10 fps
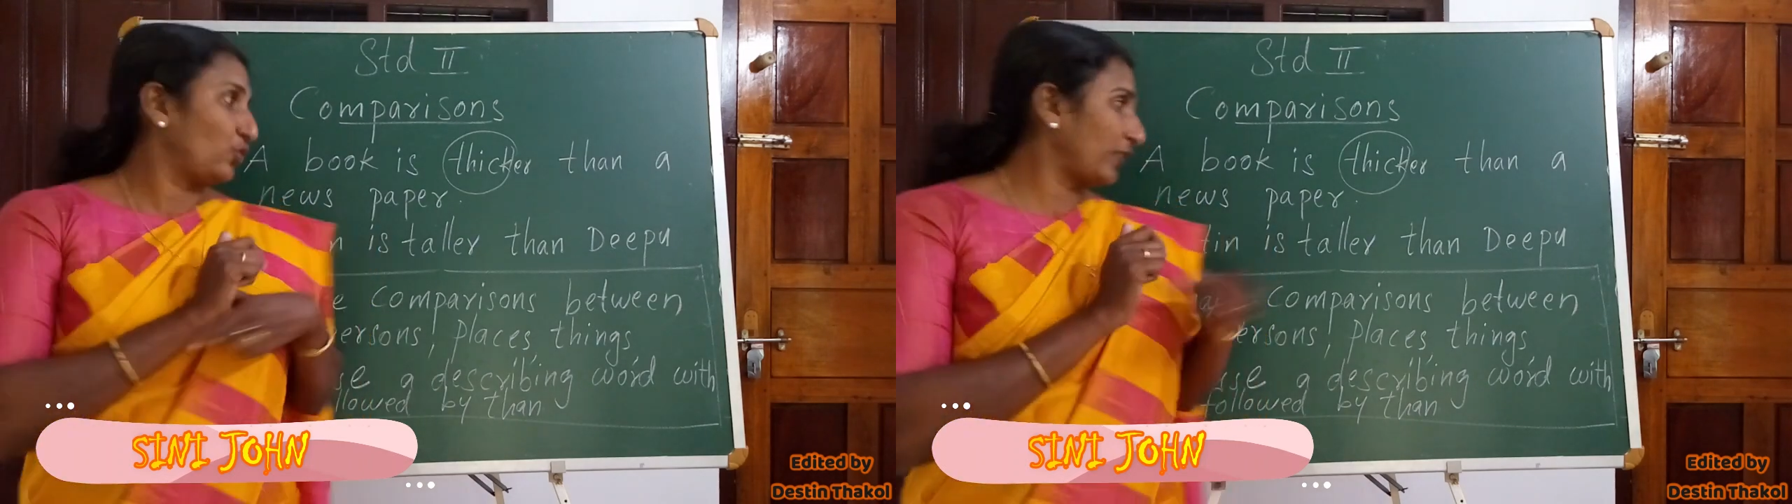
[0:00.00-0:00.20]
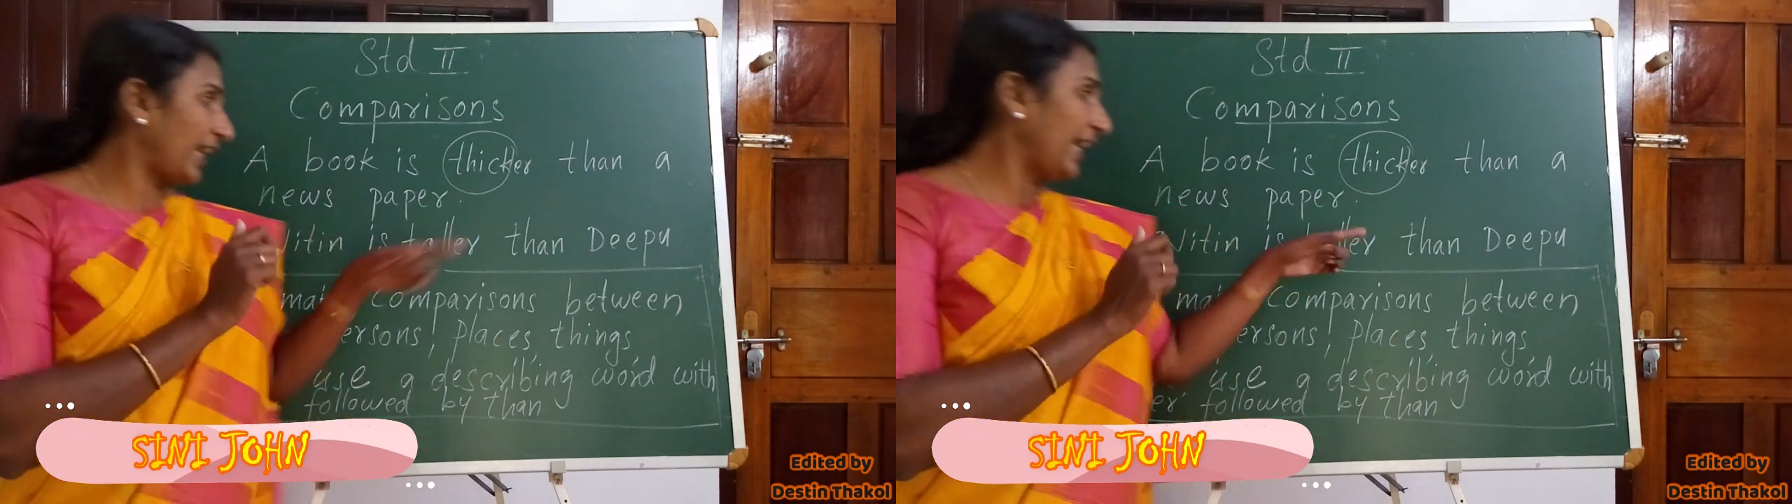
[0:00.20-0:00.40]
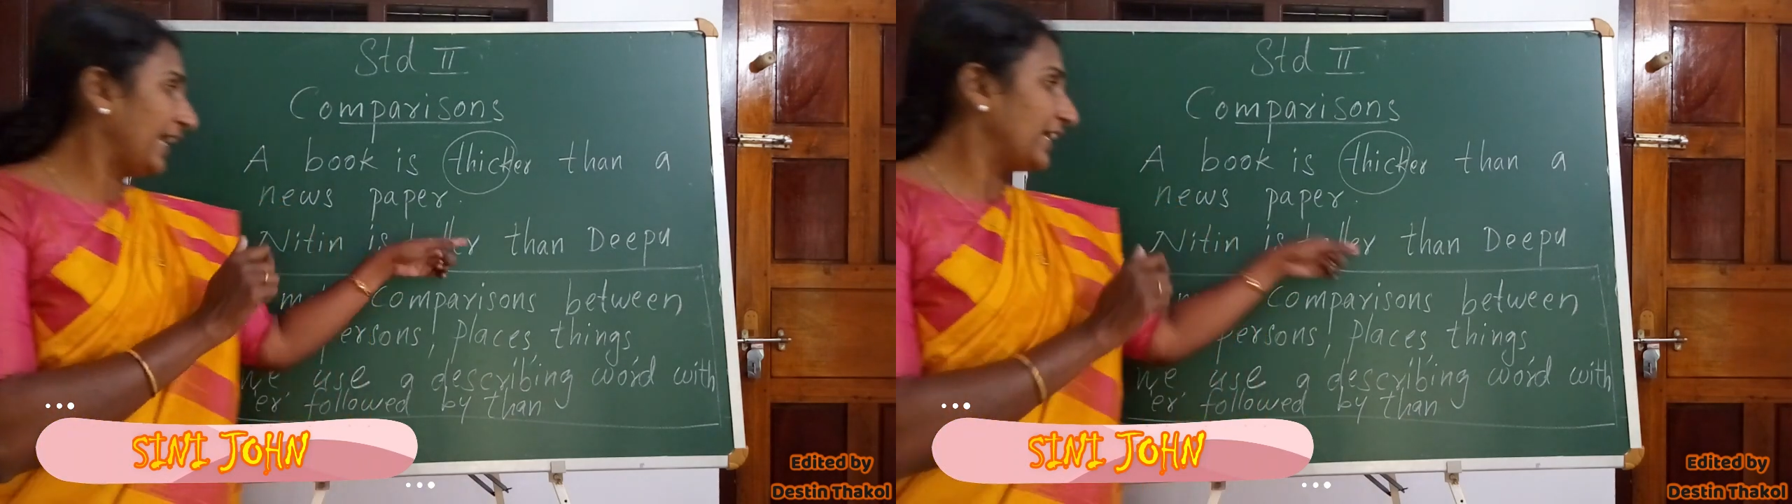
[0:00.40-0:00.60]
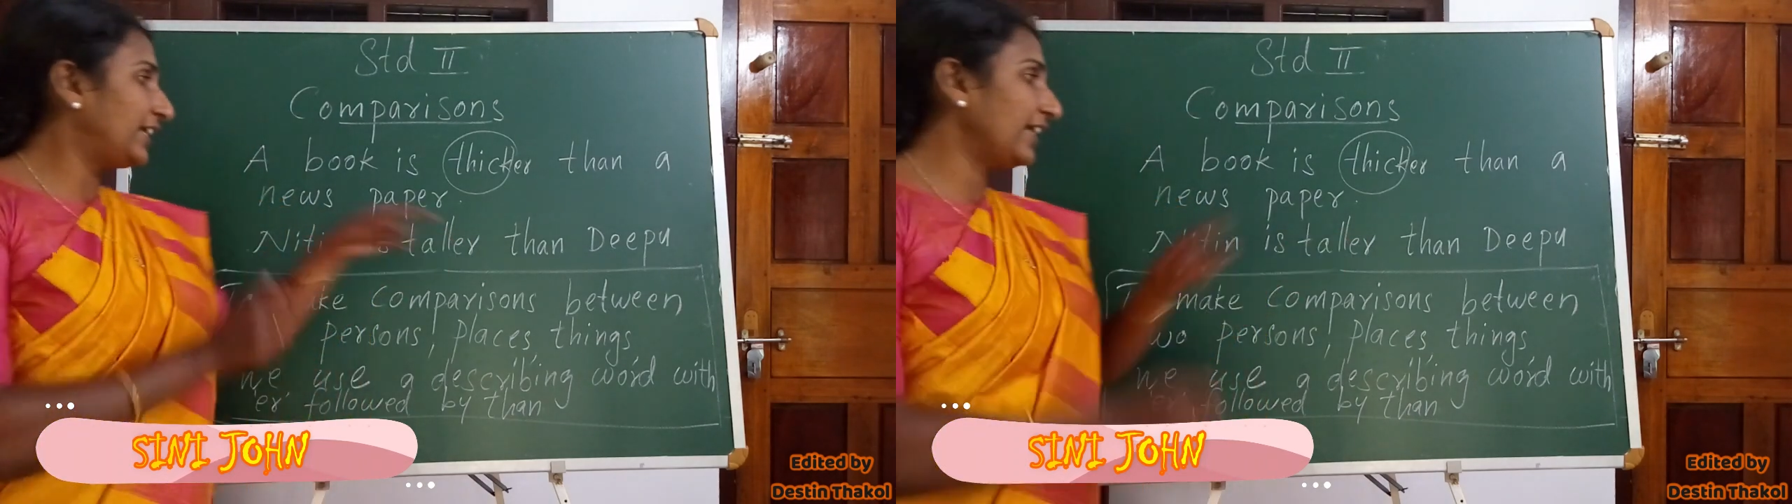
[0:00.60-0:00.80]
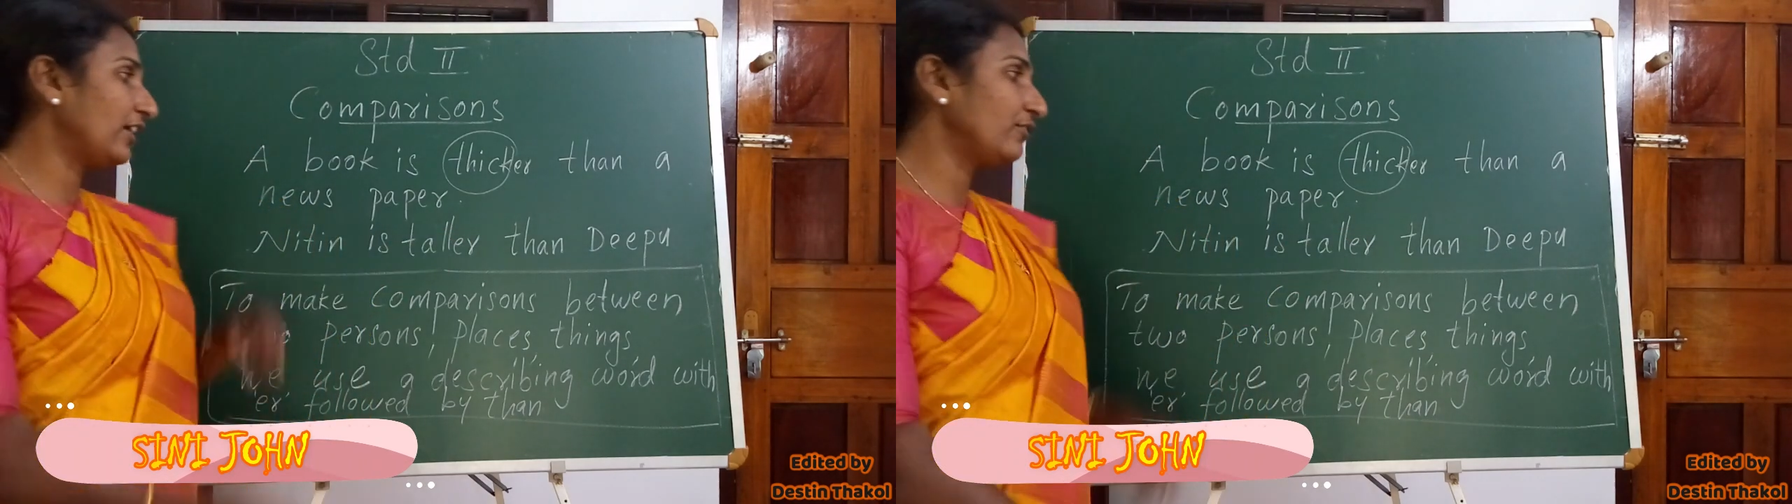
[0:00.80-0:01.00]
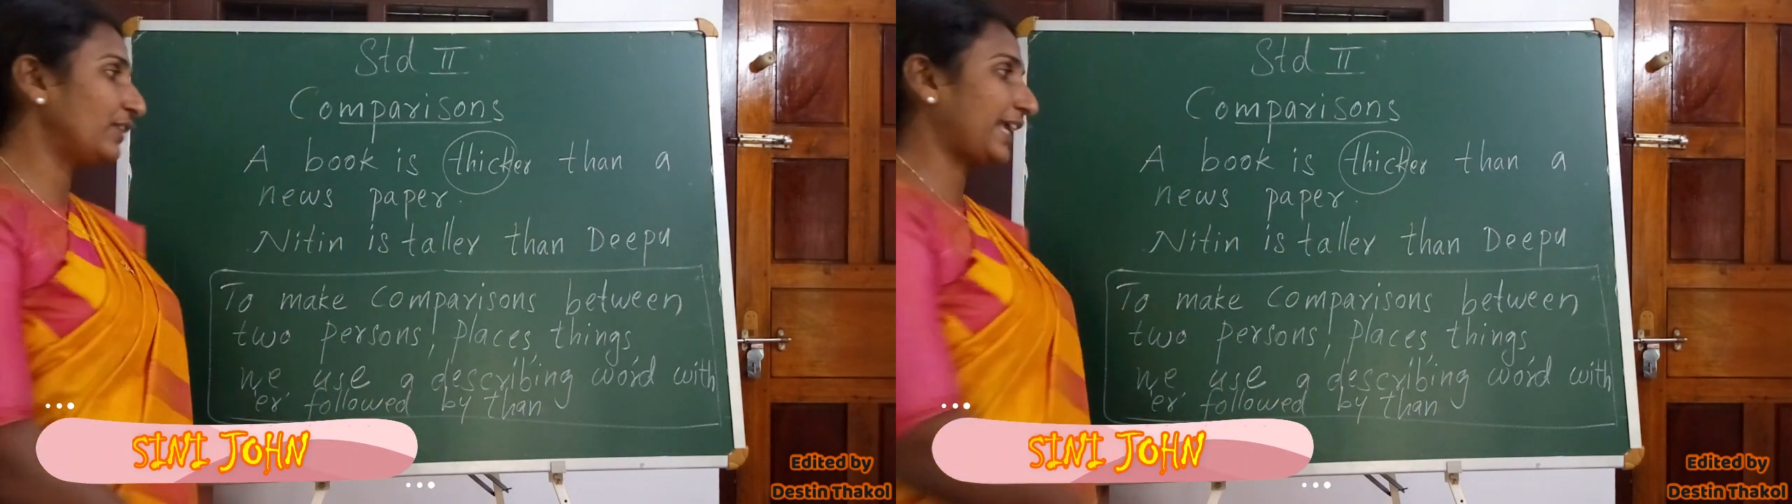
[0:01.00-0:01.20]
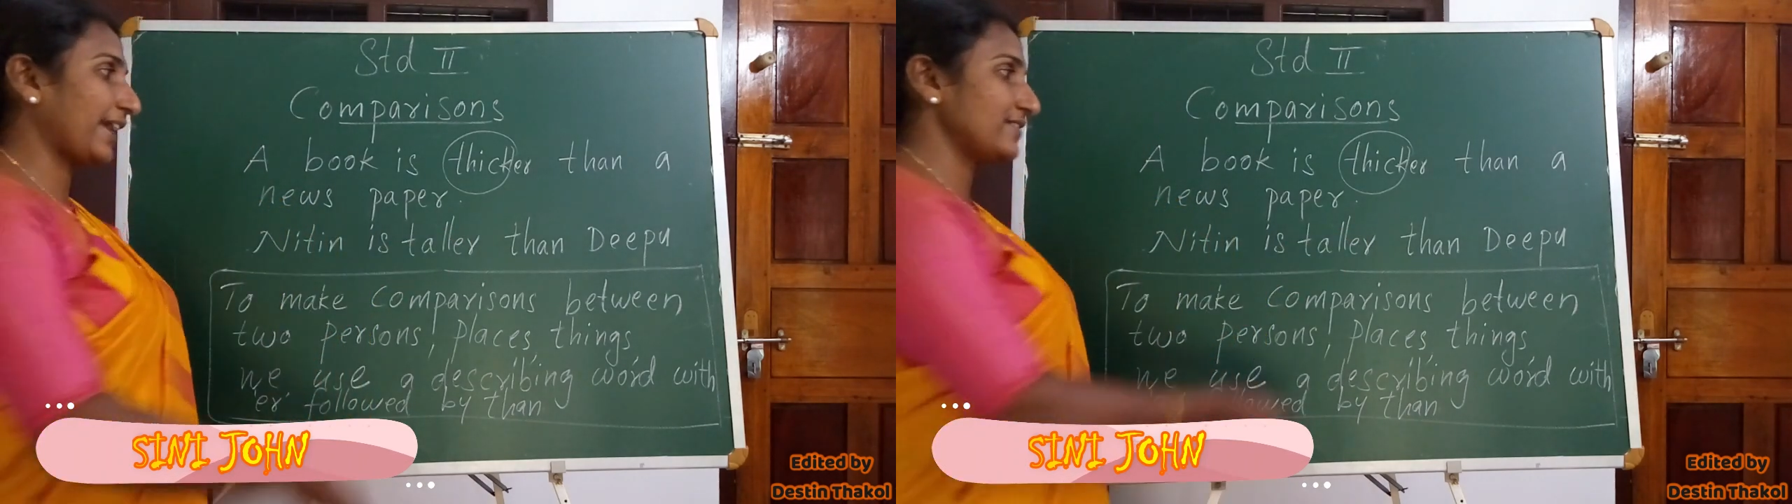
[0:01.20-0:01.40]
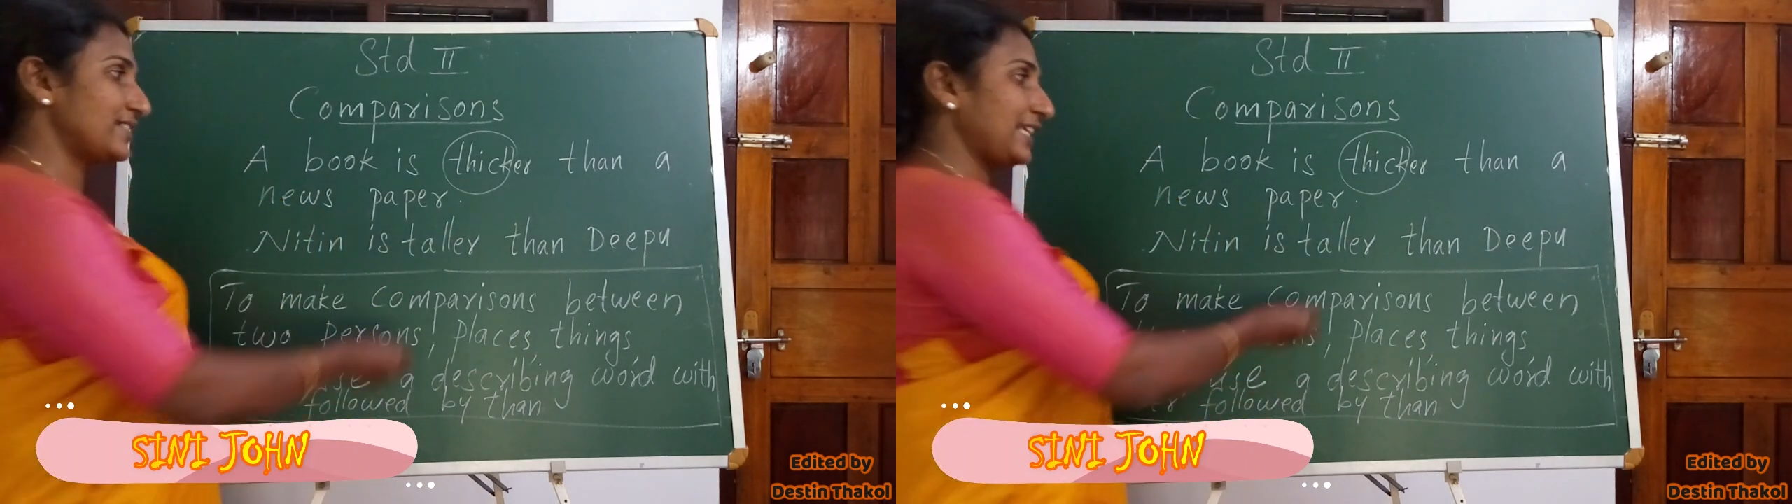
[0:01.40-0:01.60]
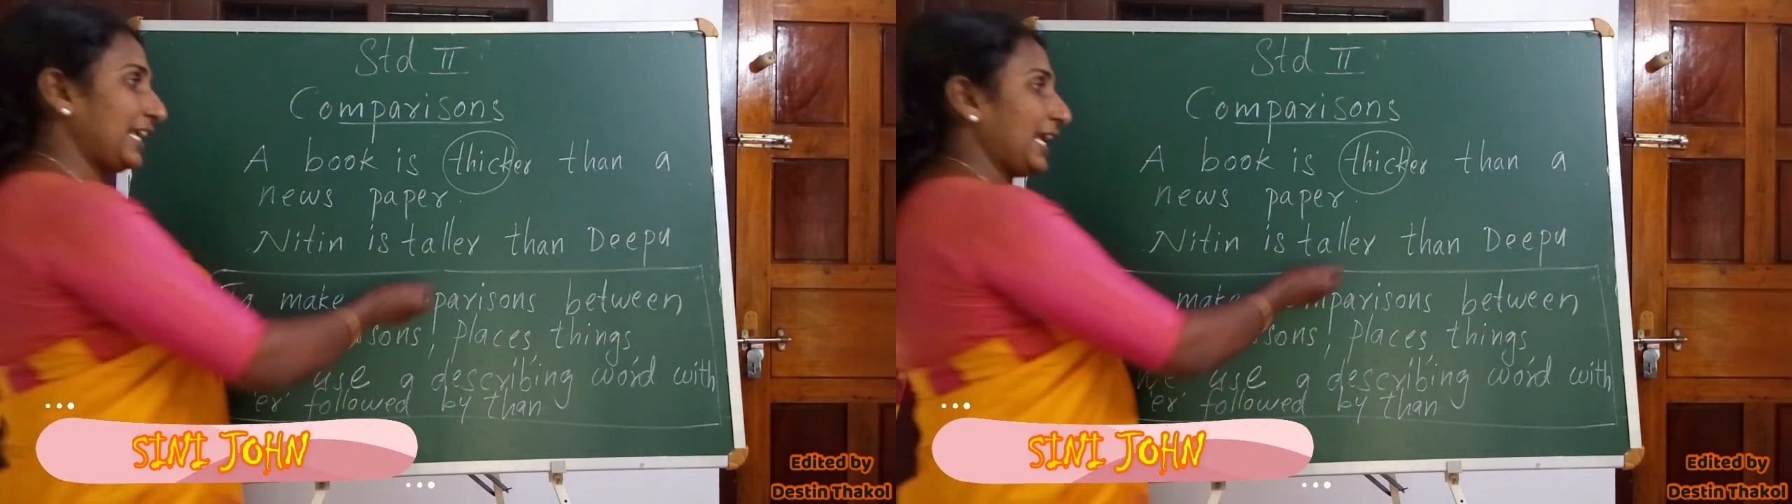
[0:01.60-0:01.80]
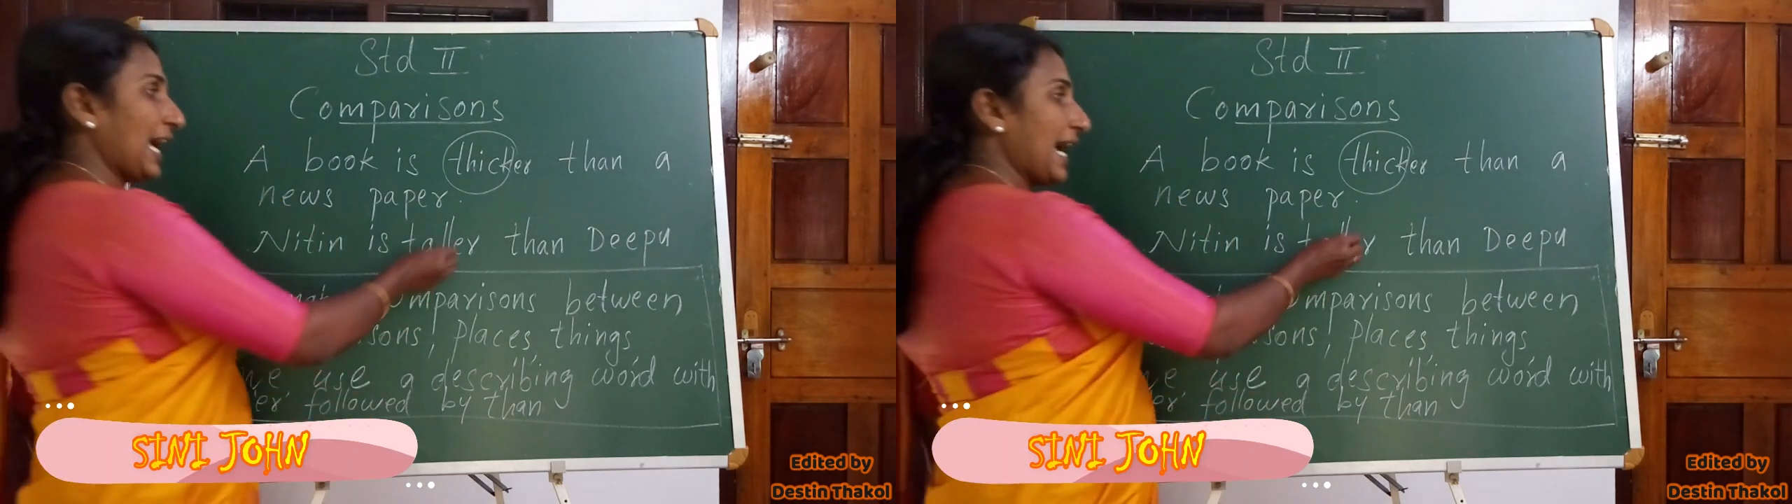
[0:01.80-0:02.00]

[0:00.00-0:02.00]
Okay. Here we can see